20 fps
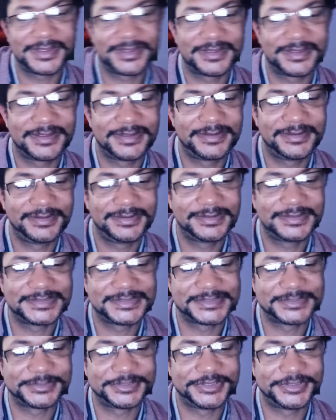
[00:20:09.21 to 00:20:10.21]

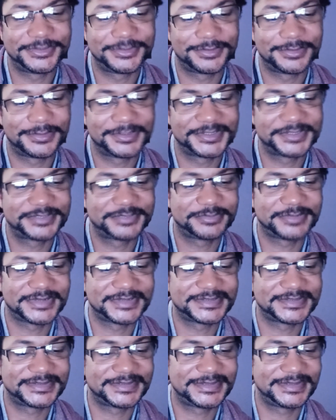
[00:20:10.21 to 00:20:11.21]
Nicolas Maduro
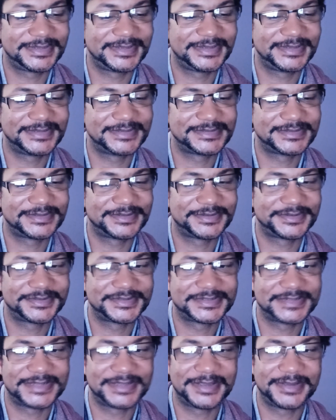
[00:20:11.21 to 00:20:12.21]
expressed his
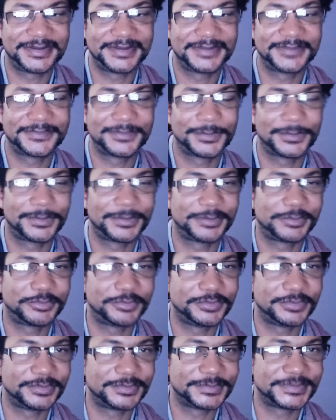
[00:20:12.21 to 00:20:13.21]
understanding for what
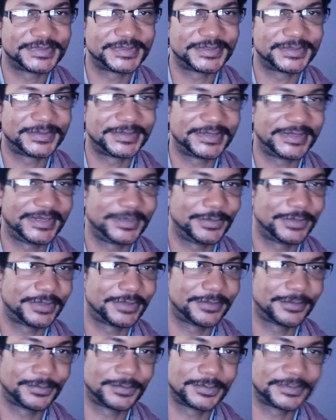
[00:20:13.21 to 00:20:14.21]
Putin was doing. He went on
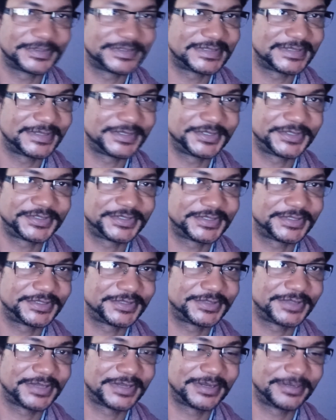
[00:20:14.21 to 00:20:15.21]
the world stage just to
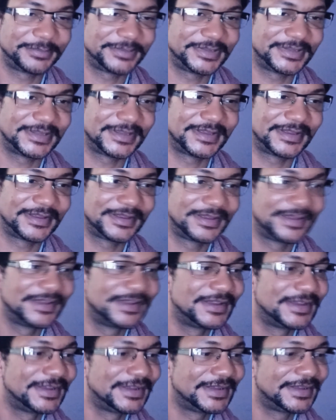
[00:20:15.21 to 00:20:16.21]
try to be like
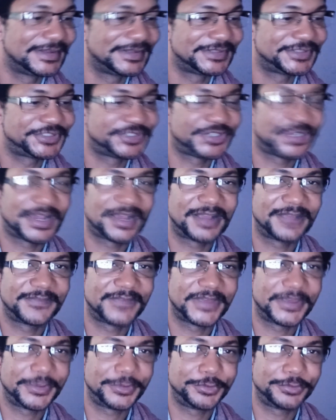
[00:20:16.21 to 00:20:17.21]
shock
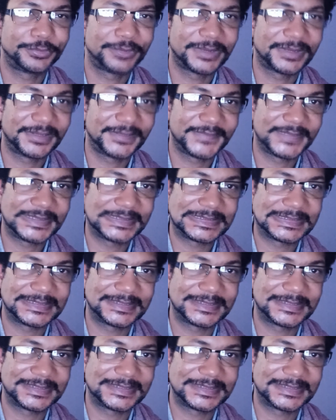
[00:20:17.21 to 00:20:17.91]
value relevant.